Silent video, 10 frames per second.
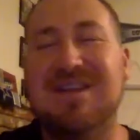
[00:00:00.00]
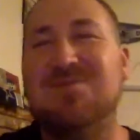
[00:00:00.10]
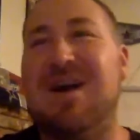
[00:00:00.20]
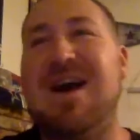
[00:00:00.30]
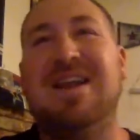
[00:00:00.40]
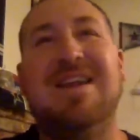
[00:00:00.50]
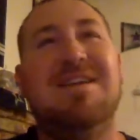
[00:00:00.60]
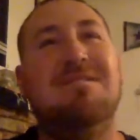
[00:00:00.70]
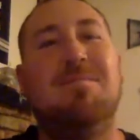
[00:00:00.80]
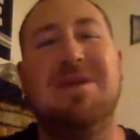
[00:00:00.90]
That's why I
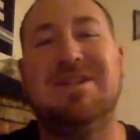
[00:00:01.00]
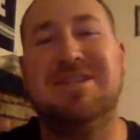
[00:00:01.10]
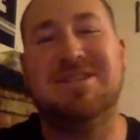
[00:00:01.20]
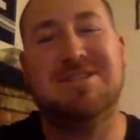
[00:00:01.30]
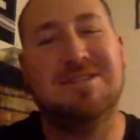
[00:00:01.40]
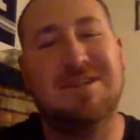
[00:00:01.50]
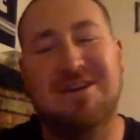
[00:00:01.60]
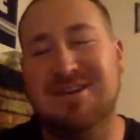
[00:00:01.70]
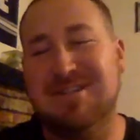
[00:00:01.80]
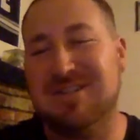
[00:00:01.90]
didn't even pay attention,
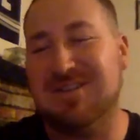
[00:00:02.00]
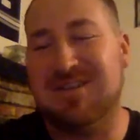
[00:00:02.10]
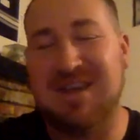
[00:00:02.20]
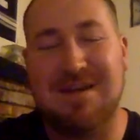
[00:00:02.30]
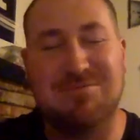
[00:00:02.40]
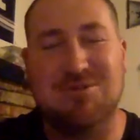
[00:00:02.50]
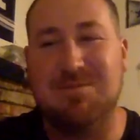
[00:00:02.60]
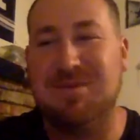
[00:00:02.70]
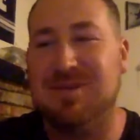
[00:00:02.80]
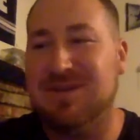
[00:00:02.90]
honestly. Okay, I'm
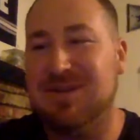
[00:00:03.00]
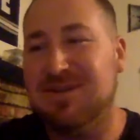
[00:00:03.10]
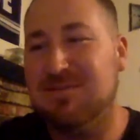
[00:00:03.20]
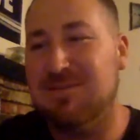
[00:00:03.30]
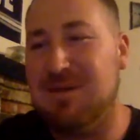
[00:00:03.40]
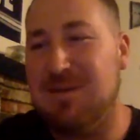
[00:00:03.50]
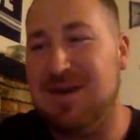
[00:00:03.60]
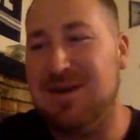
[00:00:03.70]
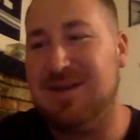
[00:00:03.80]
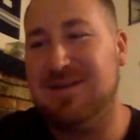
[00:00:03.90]
tripping. My
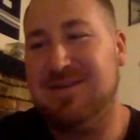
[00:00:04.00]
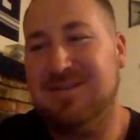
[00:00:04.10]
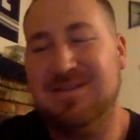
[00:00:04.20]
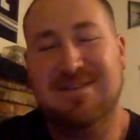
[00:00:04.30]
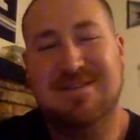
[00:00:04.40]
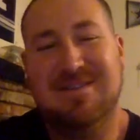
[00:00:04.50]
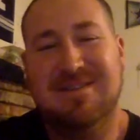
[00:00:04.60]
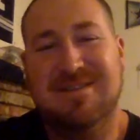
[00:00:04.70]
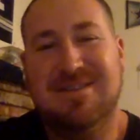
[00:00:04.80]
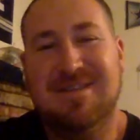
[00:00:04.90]
bad.
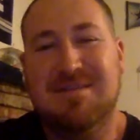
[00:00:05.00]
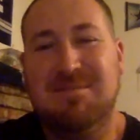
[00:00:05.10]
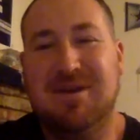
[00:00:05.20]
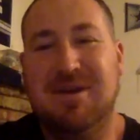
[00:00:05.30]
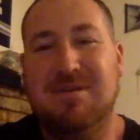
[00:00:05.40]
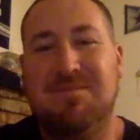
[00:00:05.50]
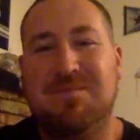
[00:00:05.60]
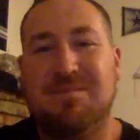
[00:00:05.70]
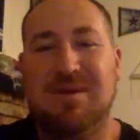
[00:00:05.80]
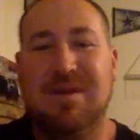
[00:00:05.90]
But
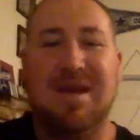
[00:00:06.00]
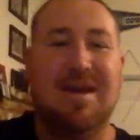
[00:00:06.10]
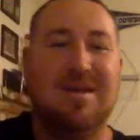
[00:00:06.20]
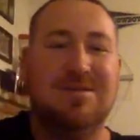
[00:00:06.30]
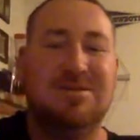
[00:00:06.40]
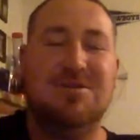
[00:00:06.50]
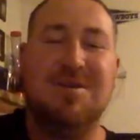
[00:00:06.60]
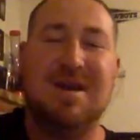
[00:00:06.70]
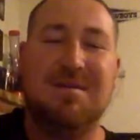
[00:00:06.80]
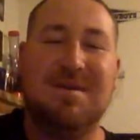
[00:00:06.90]
yeah. So
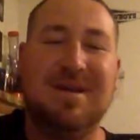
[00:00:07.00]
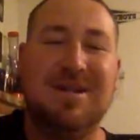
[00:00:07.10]
go ahead, man.